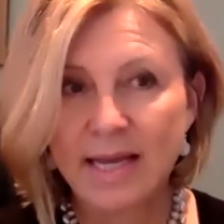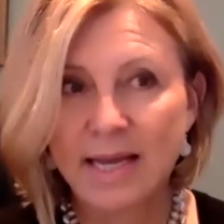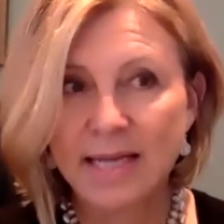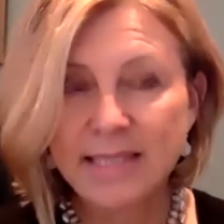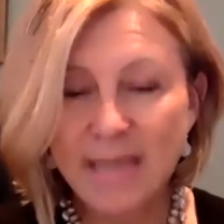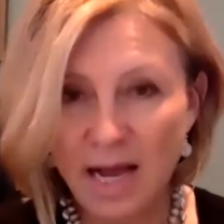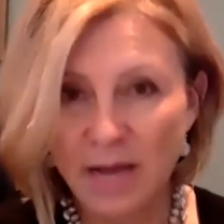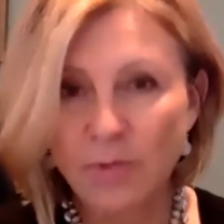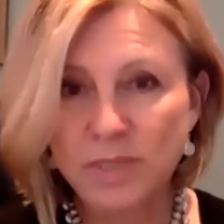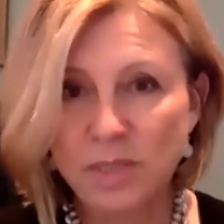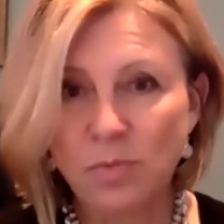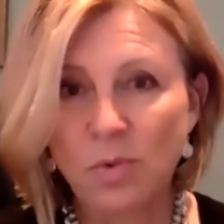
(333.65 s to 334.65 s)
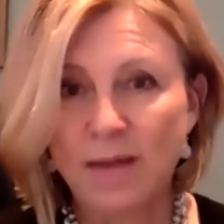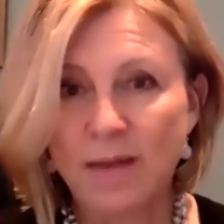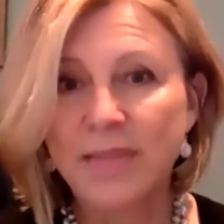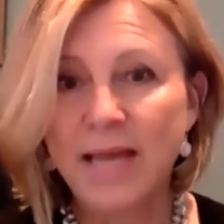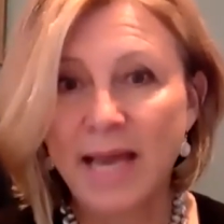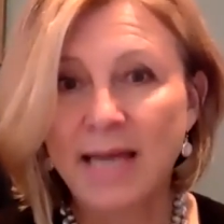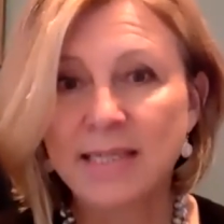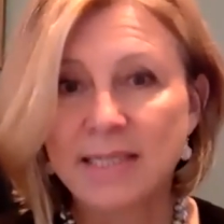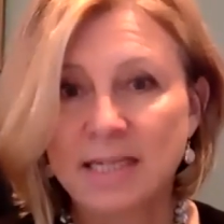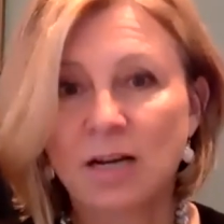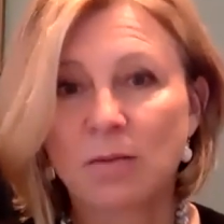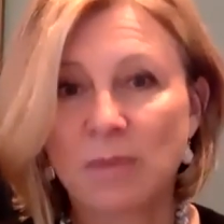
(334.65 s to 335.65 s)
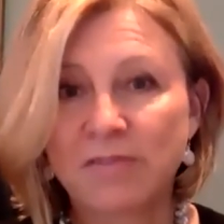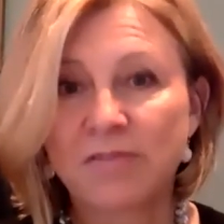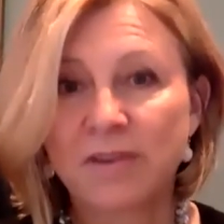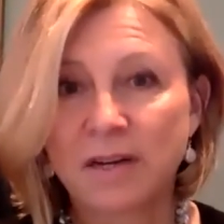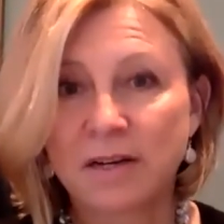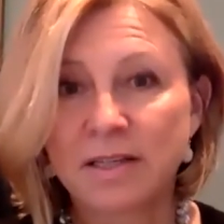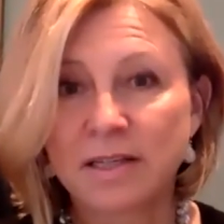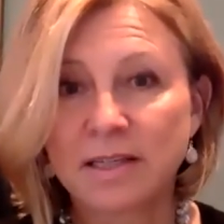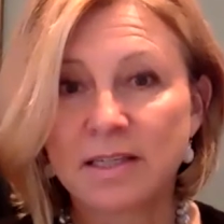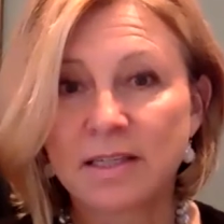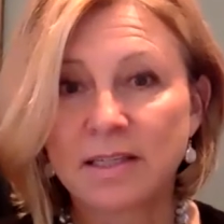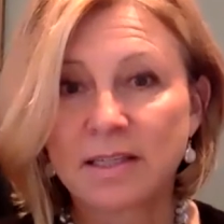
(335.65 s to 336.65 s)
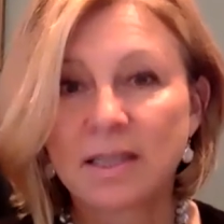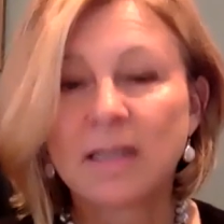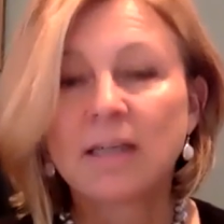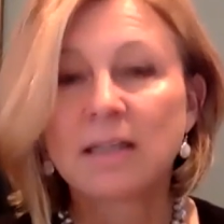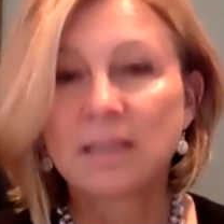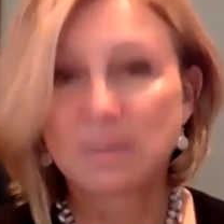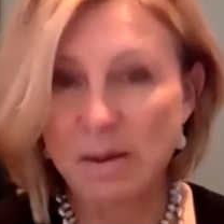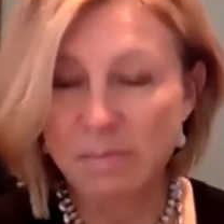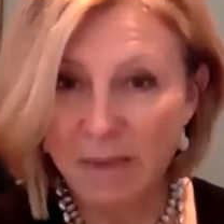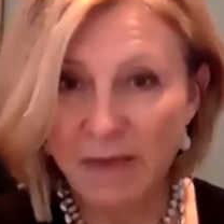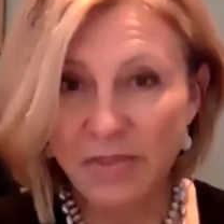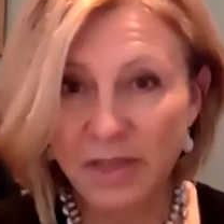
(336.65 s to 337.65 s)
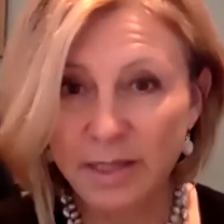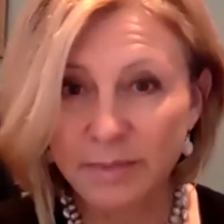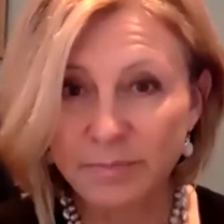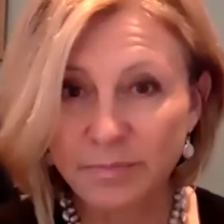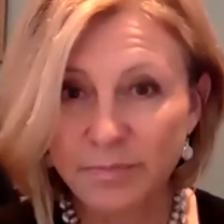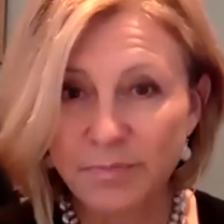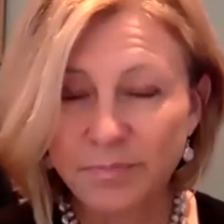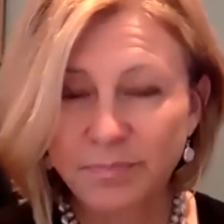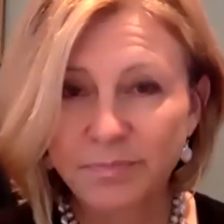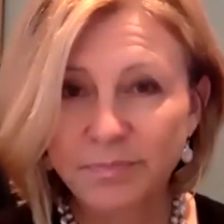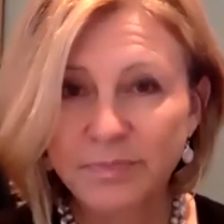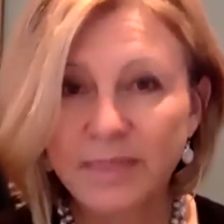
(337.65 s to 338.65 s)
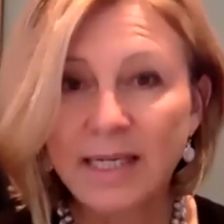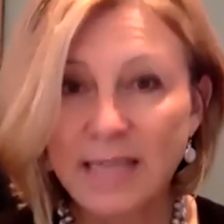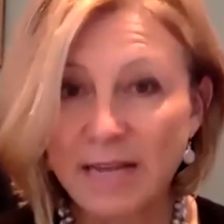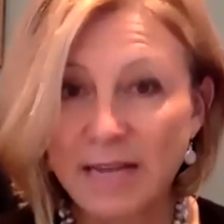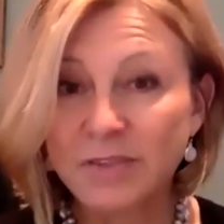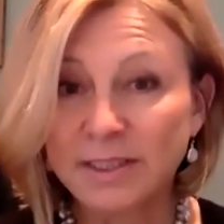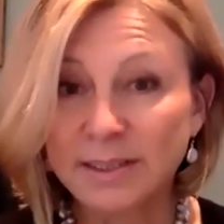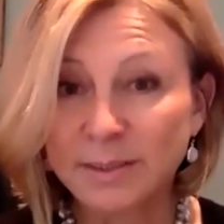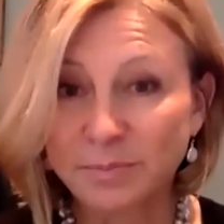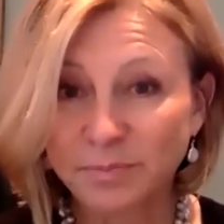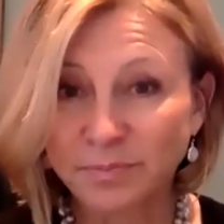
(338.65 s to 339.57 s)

as I was the one that had to tell my father that my mother had left us.